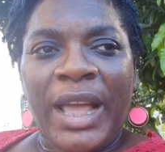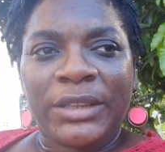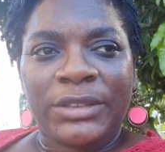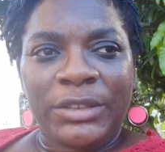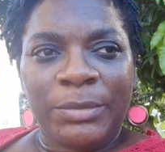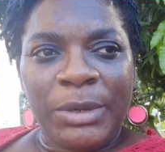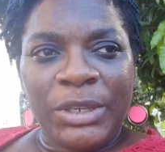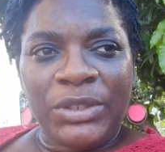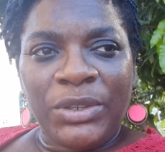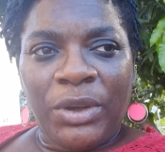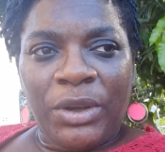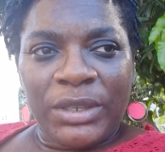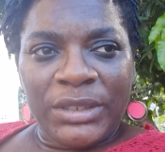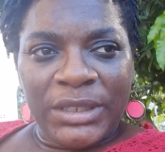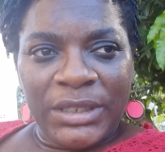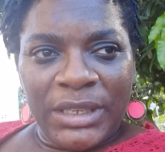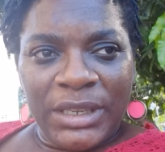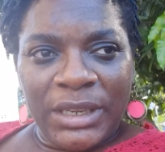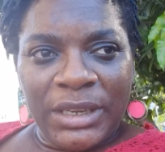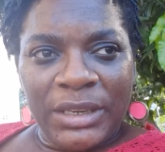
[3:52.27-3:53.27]
to be taught in
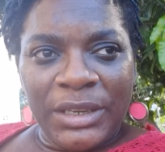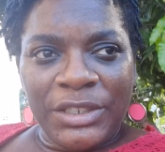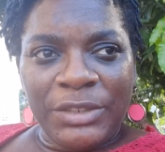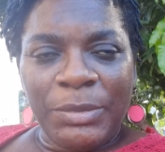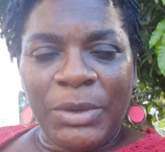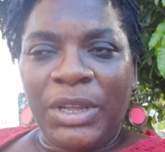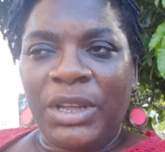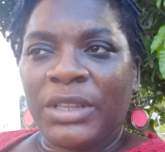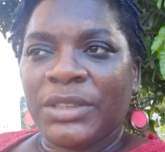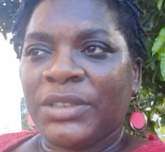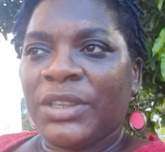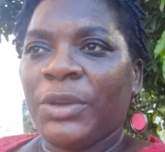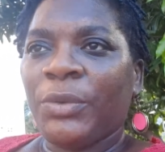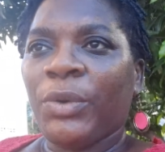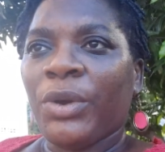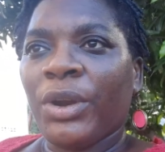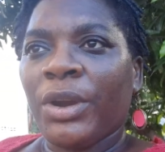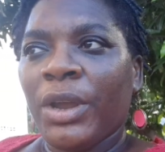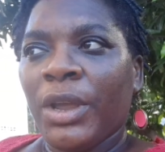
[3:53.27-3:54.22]
English because they were